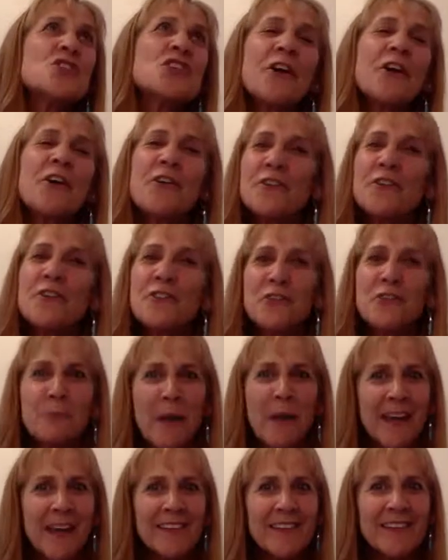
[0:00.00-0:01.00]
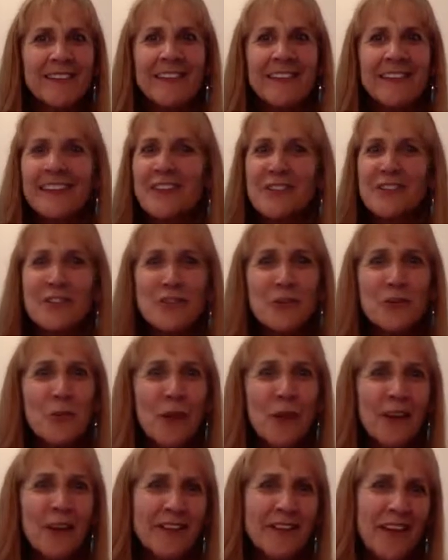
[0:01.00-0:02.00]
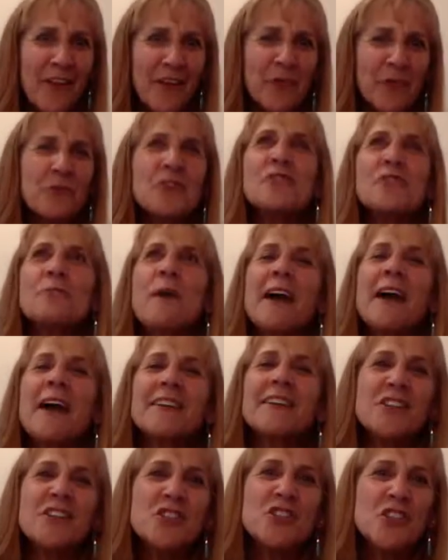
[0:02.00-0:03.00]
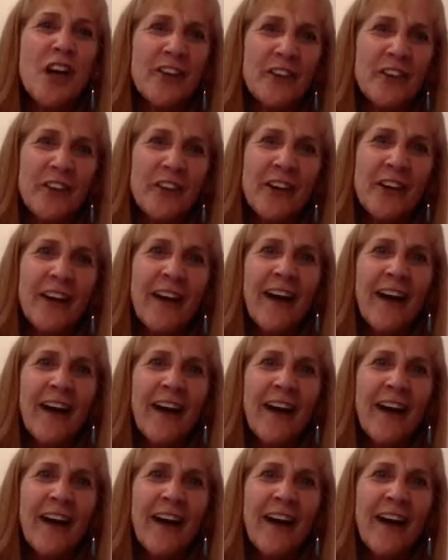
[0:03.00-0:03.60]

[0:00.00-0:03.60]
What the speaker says: share the space, listen to one another, respect each other,